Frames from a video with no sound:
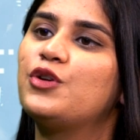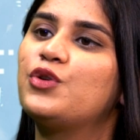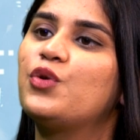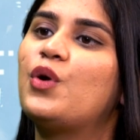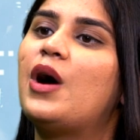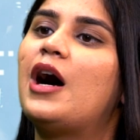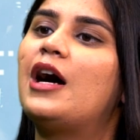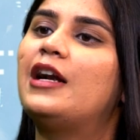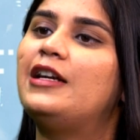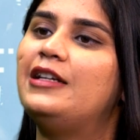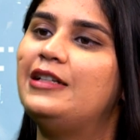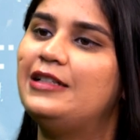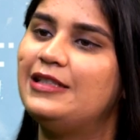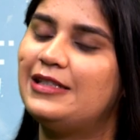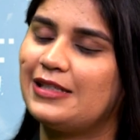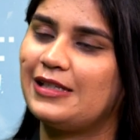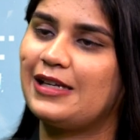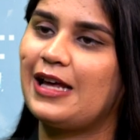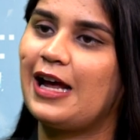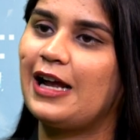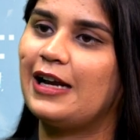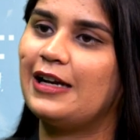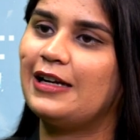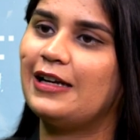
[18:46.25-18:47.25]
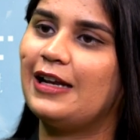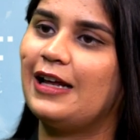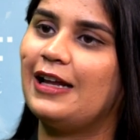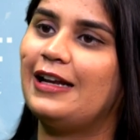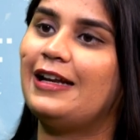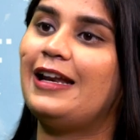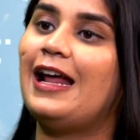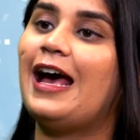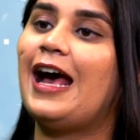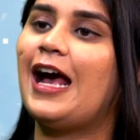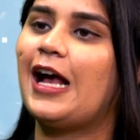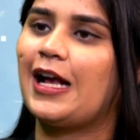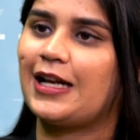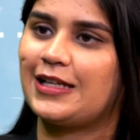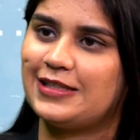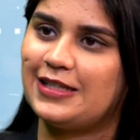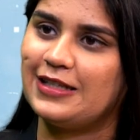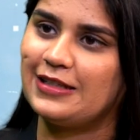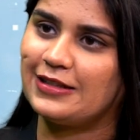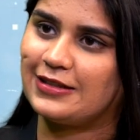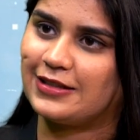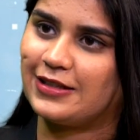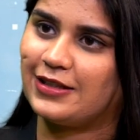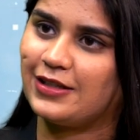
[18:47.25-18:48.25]
to understand and
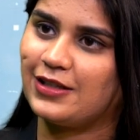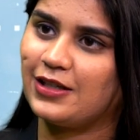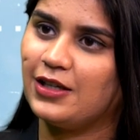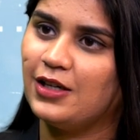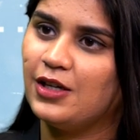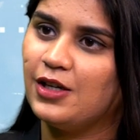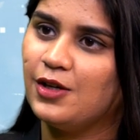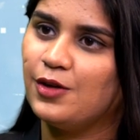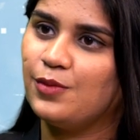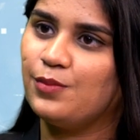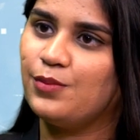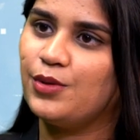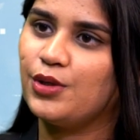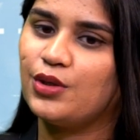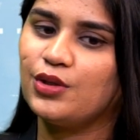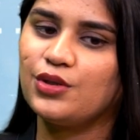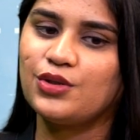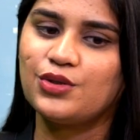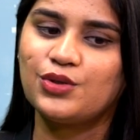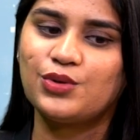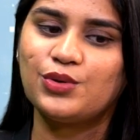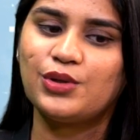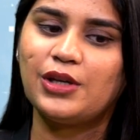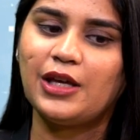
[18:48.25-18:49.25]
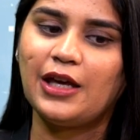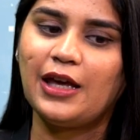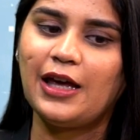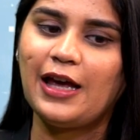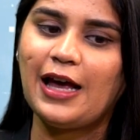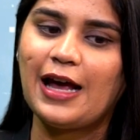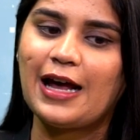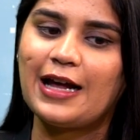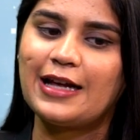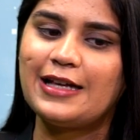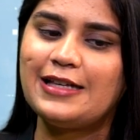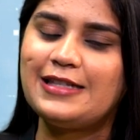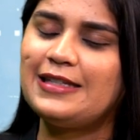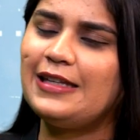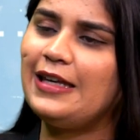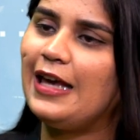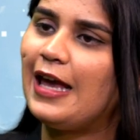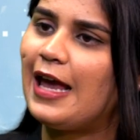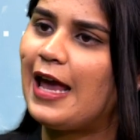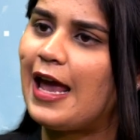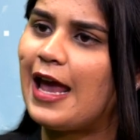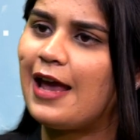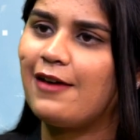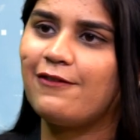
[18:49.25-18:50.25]
access it. Because today I see
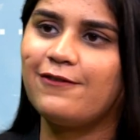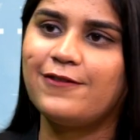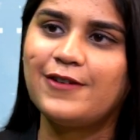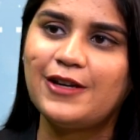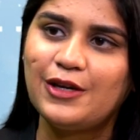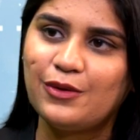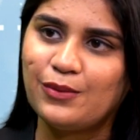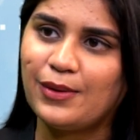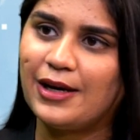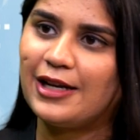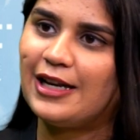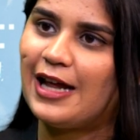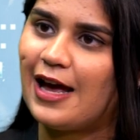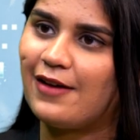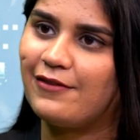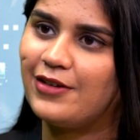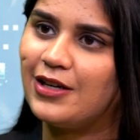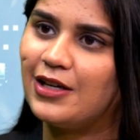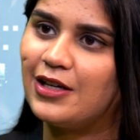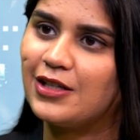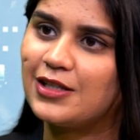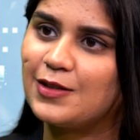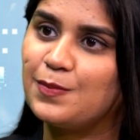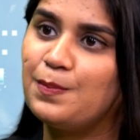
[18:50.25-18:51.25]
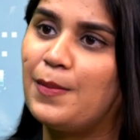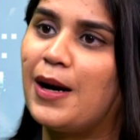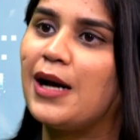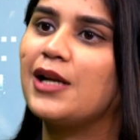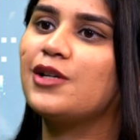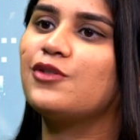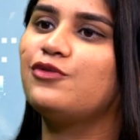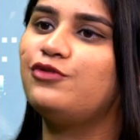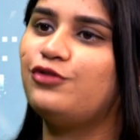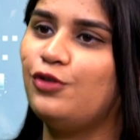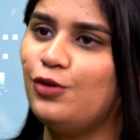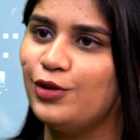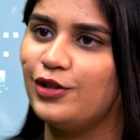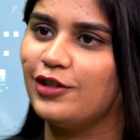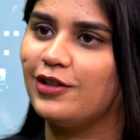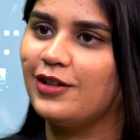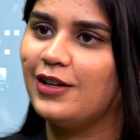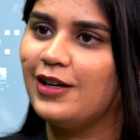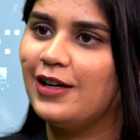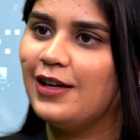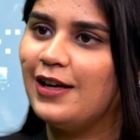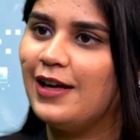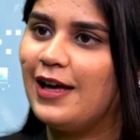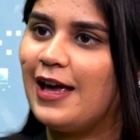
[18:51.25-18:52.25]
everyone having a smartphone,
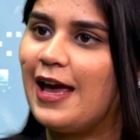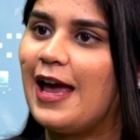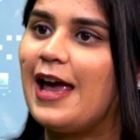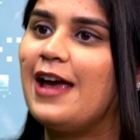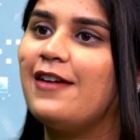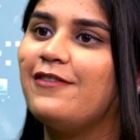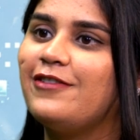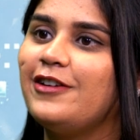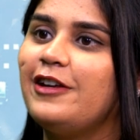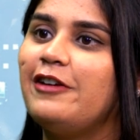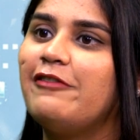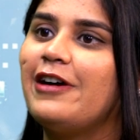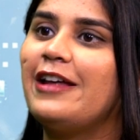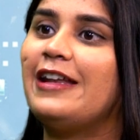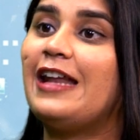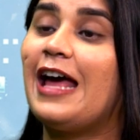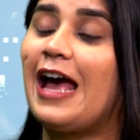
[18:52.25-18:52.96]
everyone